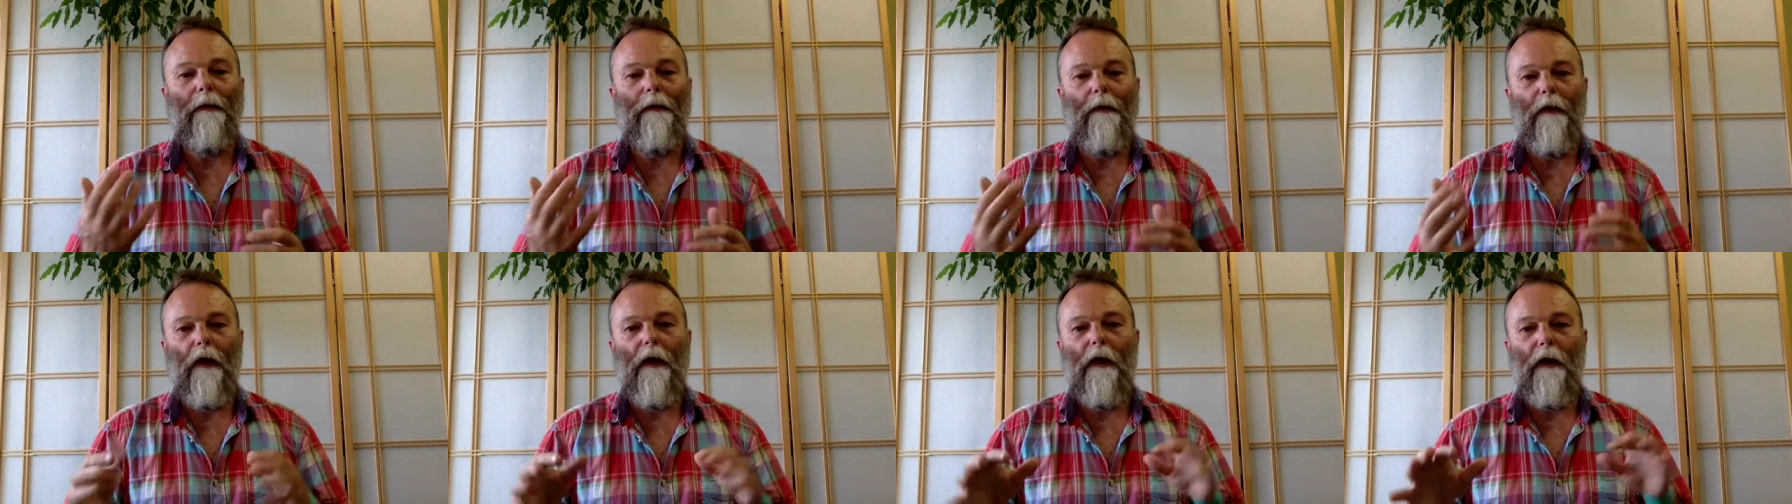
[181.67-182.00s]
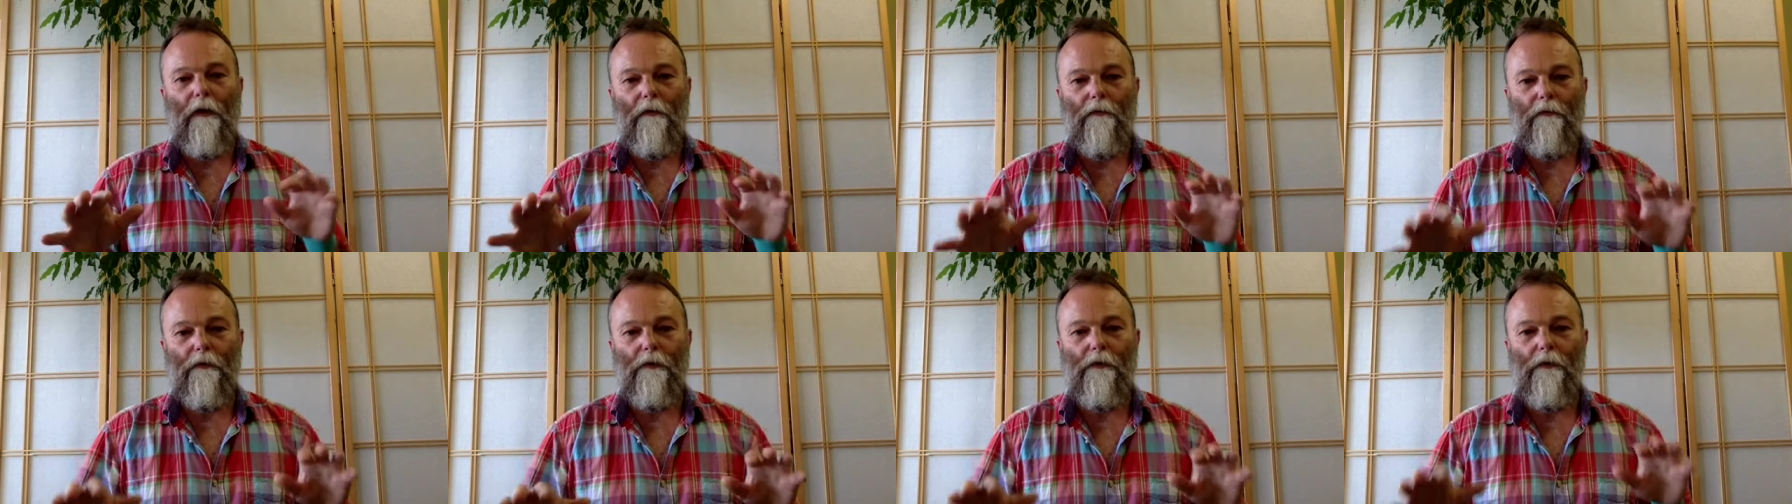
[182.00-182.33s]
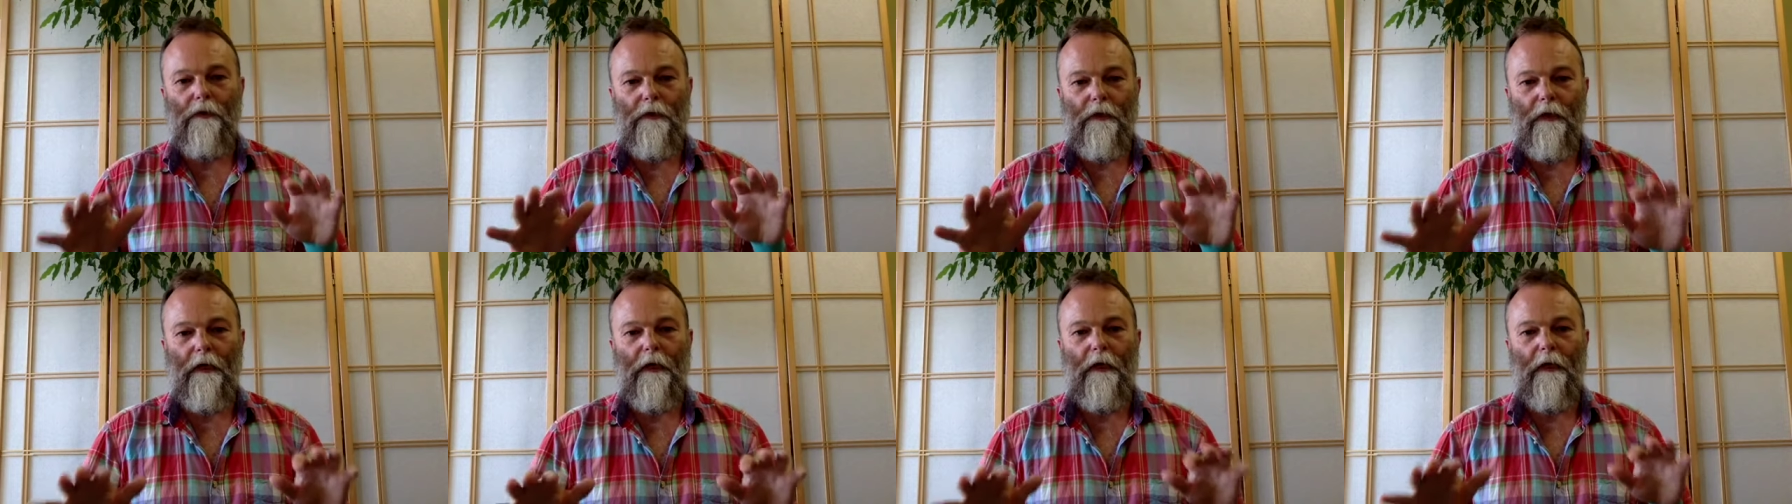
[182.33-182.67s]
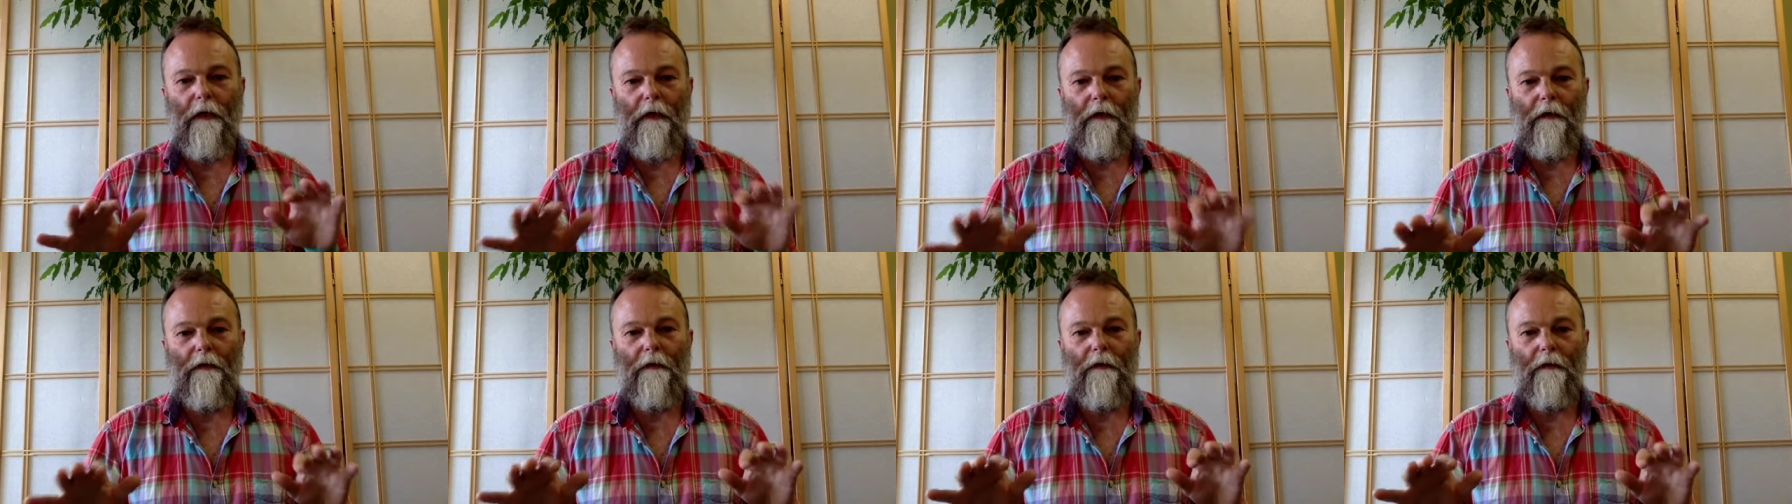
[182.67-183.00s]
like
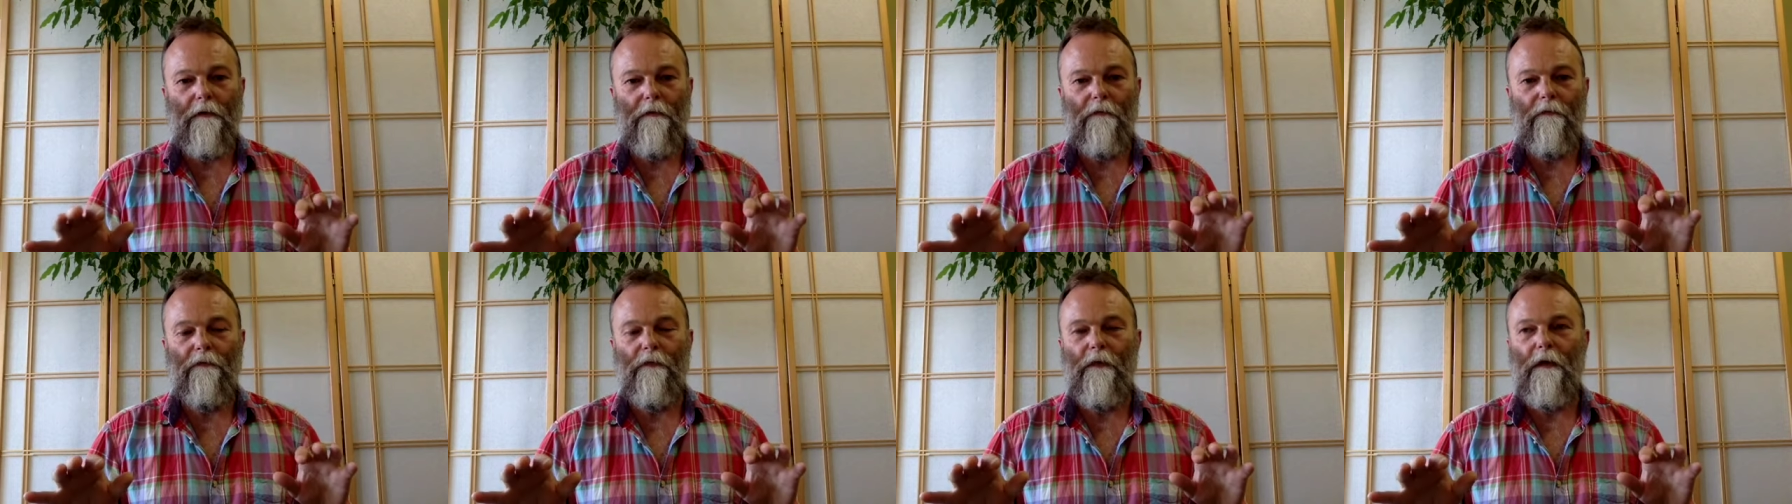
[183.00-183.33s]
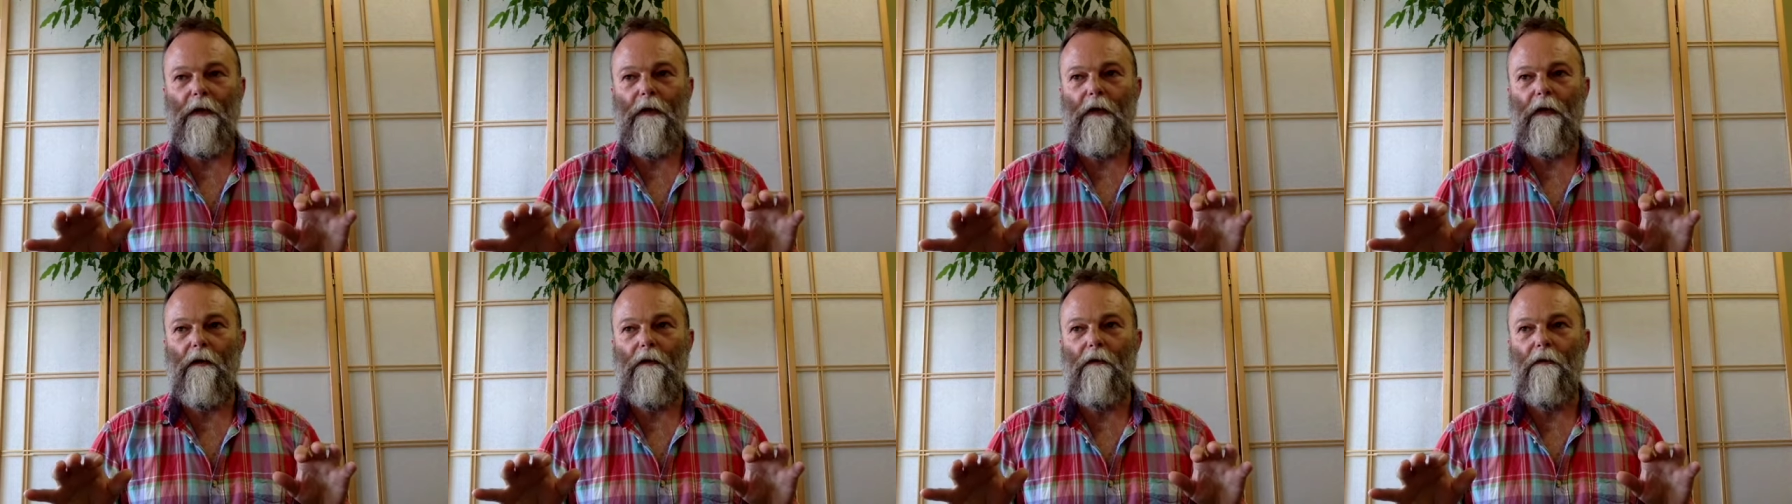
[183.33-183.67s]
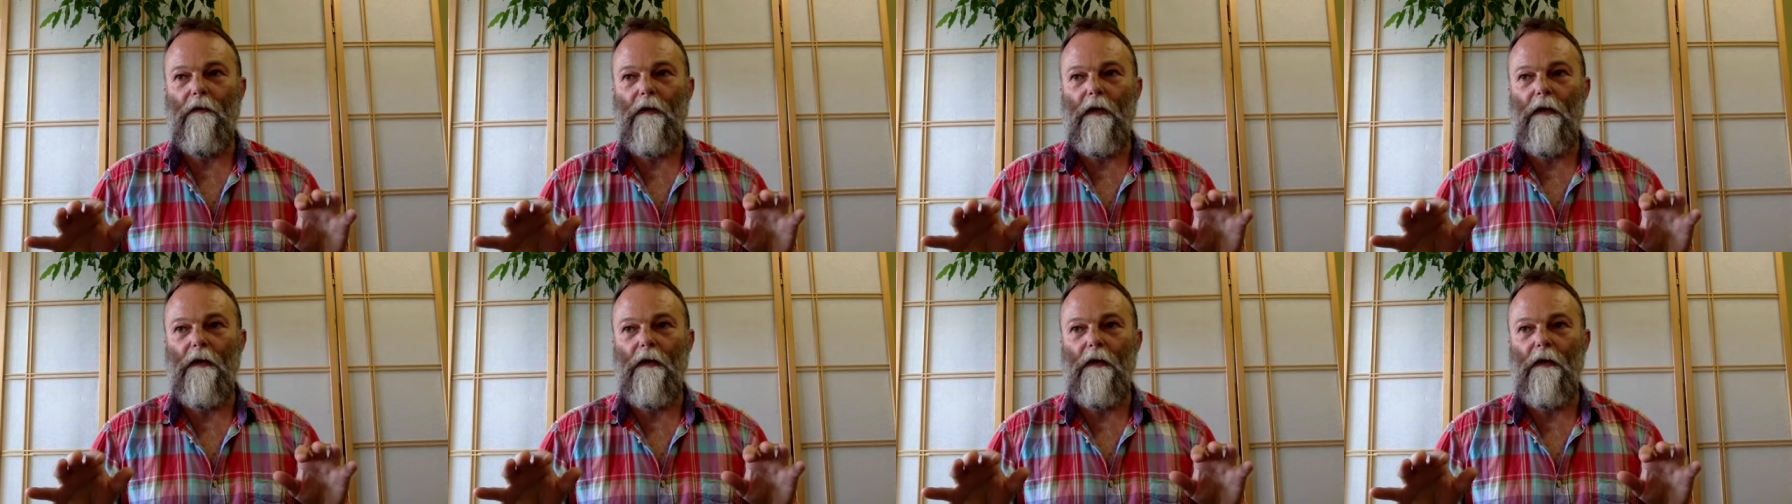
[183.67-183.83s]
routine and feeling